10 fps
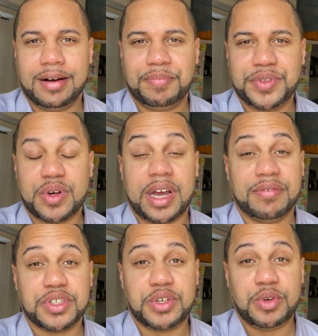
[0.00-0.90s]
So I
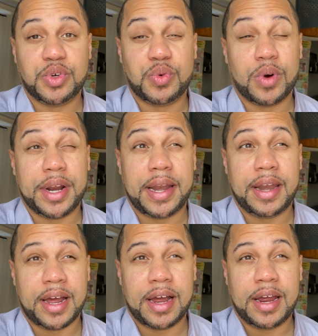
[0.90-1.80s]
have 2, one at
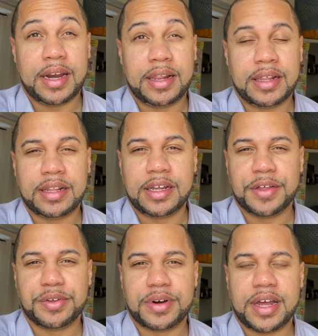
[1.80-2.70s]
9 and then the
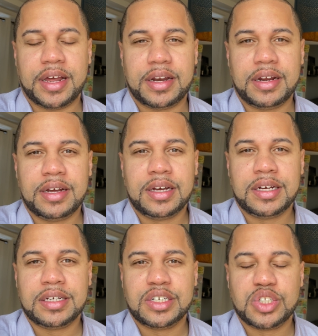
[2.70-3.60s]
other at
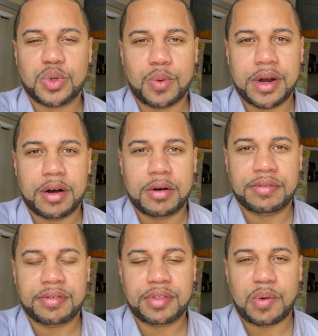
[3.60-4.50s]
12.
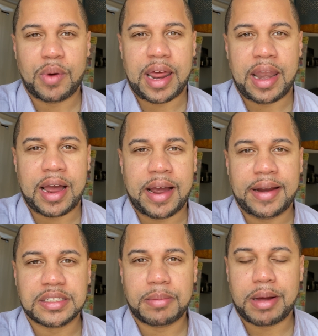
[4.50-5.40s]
The one at 9
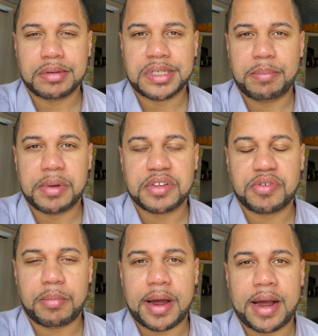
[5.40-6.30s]
is about 10 minutes
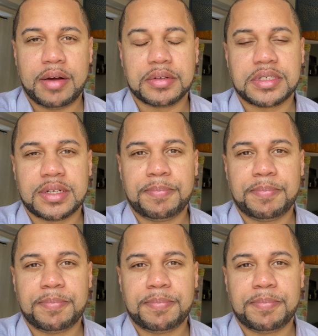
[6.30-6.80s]
from my house.